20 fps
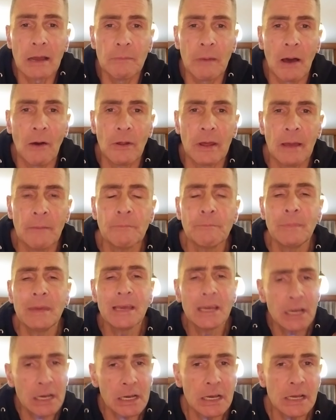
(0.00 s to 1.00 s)
about him
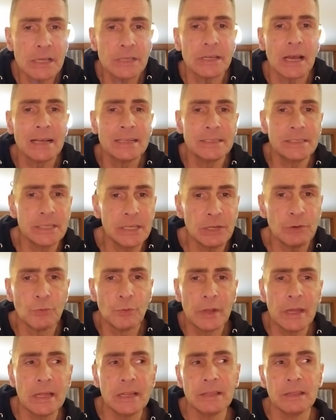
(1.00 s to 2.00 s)
because I did
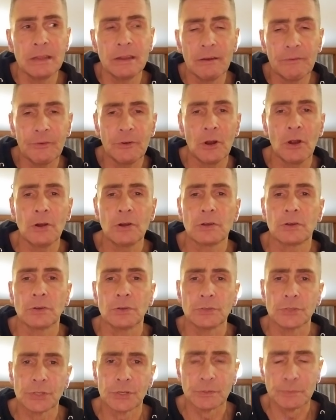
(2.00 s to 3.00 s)
read the different
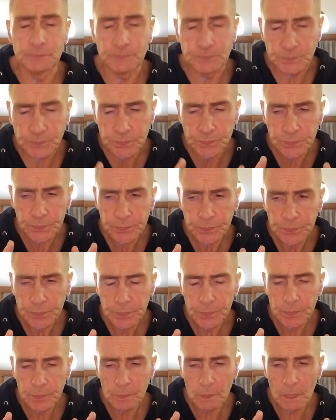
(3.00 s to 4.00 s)
articles.
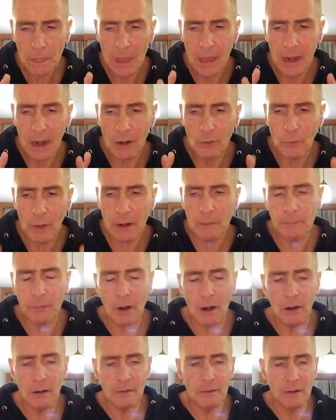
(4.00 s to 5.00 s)
And I read a
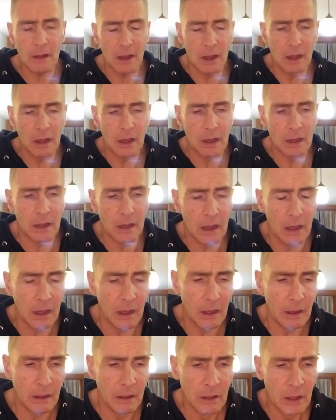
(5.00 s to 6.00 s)
part,
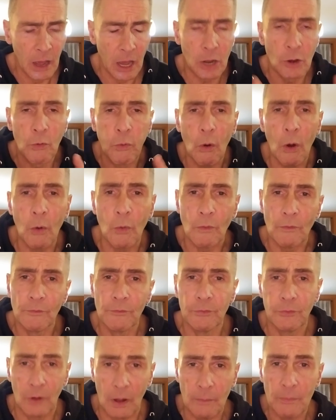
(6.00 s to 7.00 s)
a quote
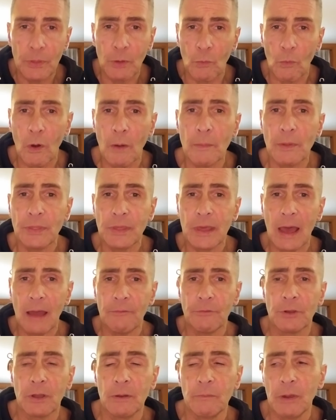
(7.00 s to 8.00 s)
from the woman, the
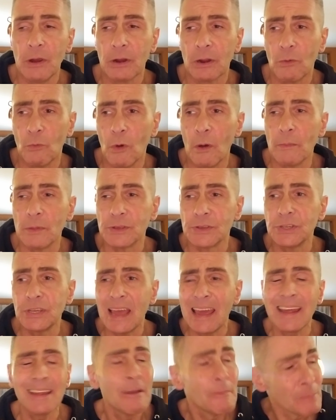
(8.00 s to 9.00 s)
African-American woman,
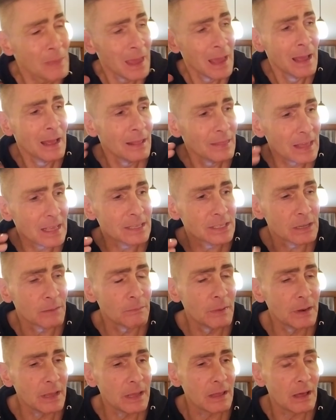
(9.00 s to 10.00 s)
saying that
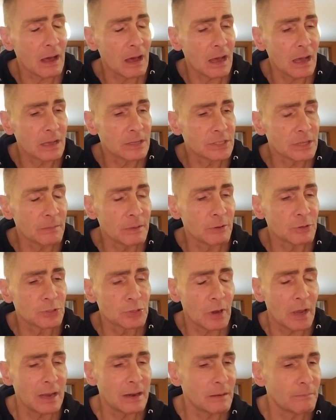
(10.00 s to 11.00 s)
somebody was
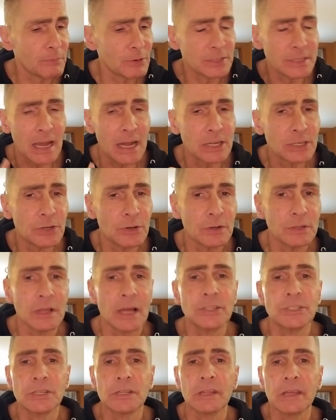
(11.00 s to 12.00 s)
trying to protect her,
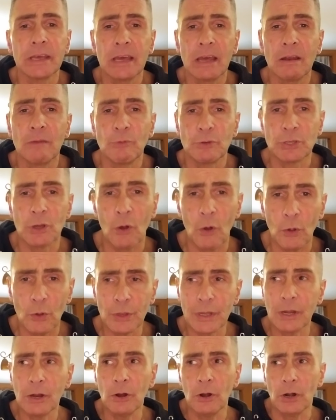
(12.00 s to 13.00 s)
allegedly, and was
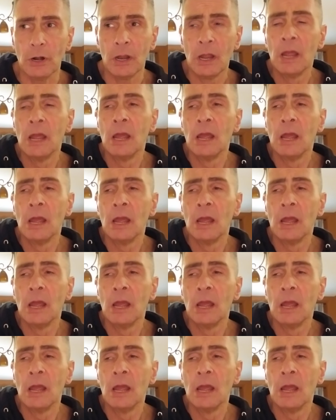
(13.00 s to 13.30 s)
holding her